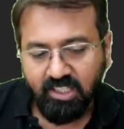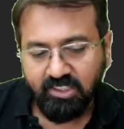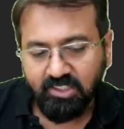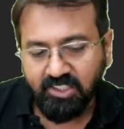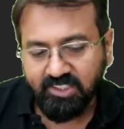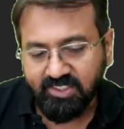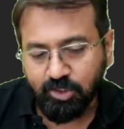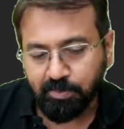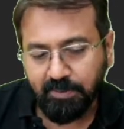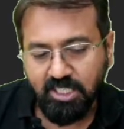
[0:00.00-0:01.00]
36
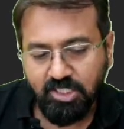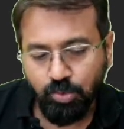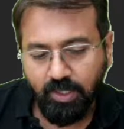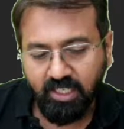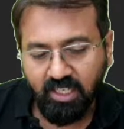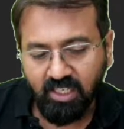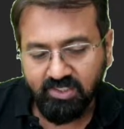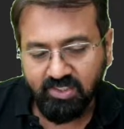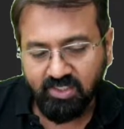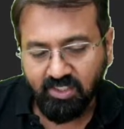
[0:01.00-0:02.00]
plus 1 is
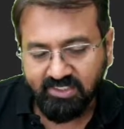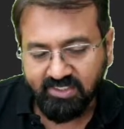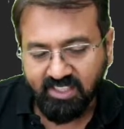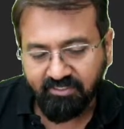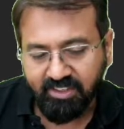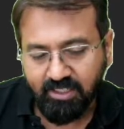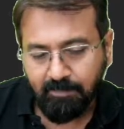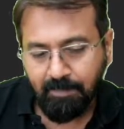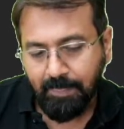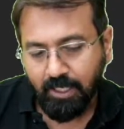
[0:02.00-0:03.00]
37,
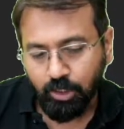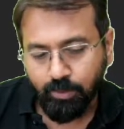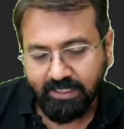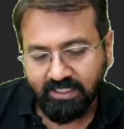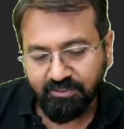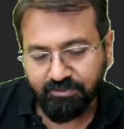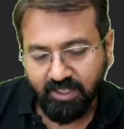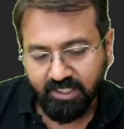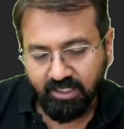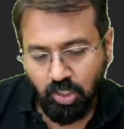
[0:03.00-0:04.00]

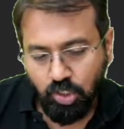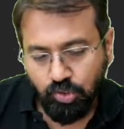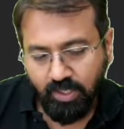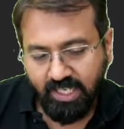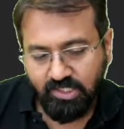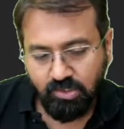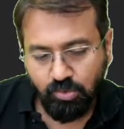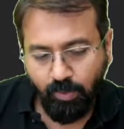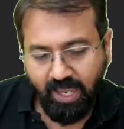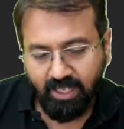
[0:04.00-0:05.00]
21. So guys,
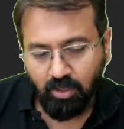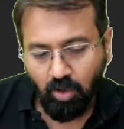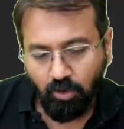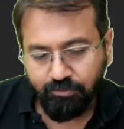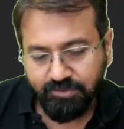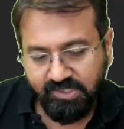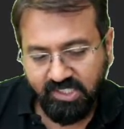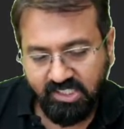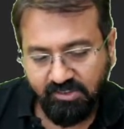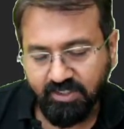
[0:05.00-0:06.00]
square of
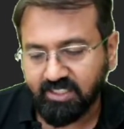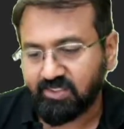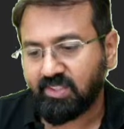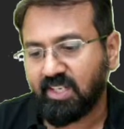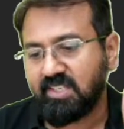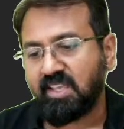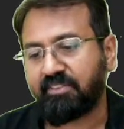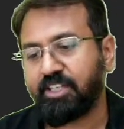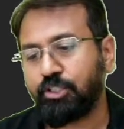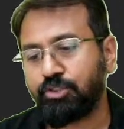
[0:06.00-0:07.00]
61 is
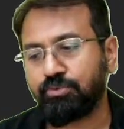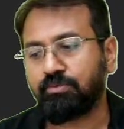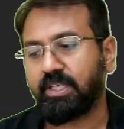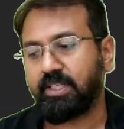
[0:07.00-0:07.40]
3721.